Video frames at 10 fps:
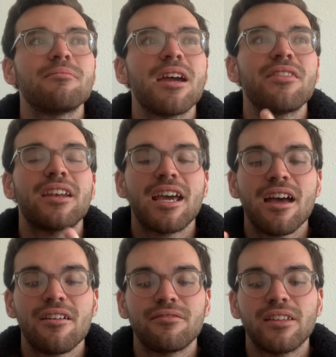And then I
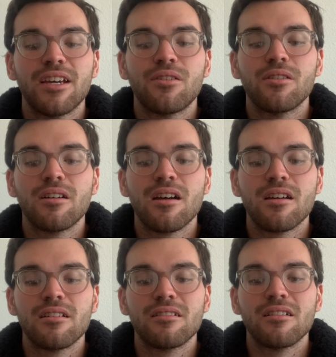have
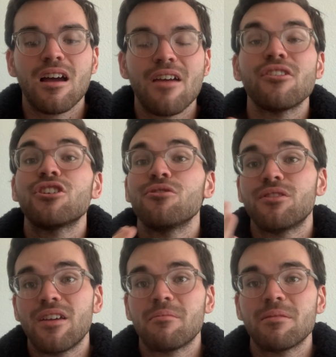a huge
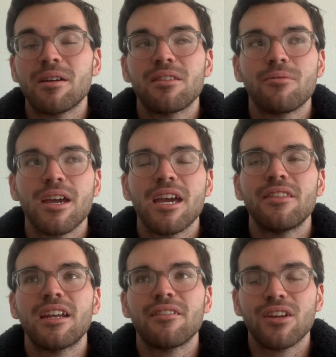family, by the way, and
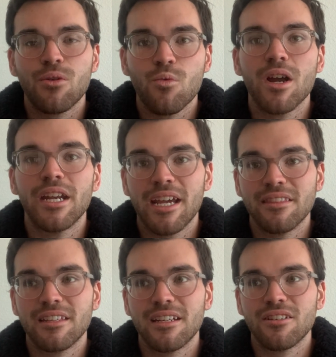then I have like one
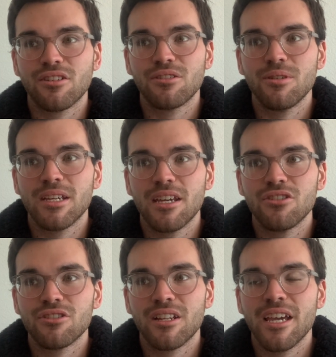aunt that I talk to
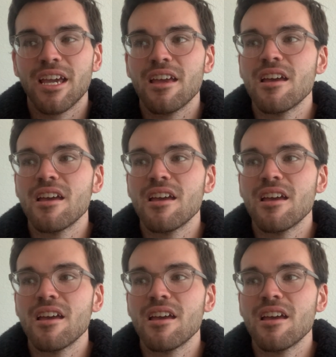occasionally.